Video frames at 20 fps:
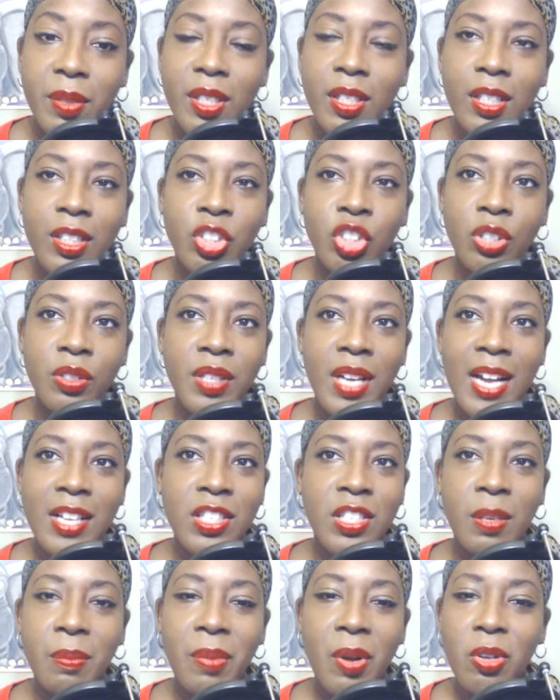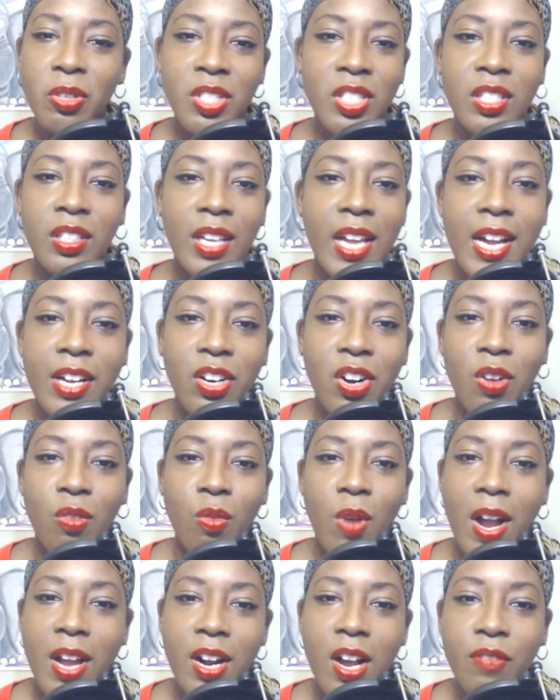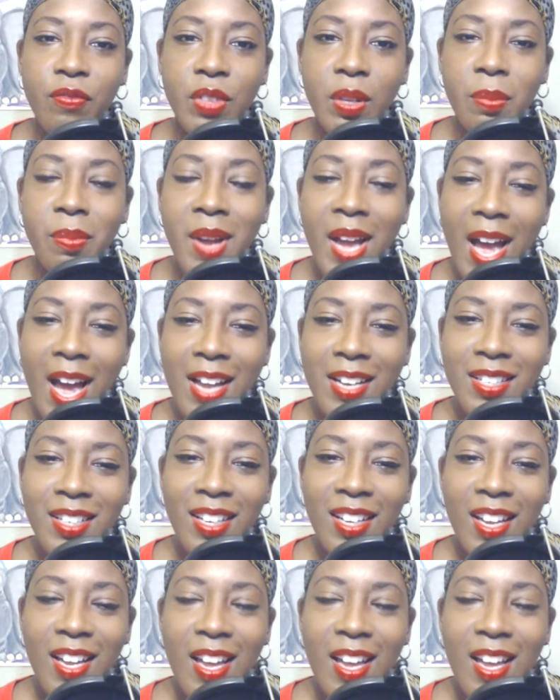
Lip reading: because you're not supposed to like her right off the bat.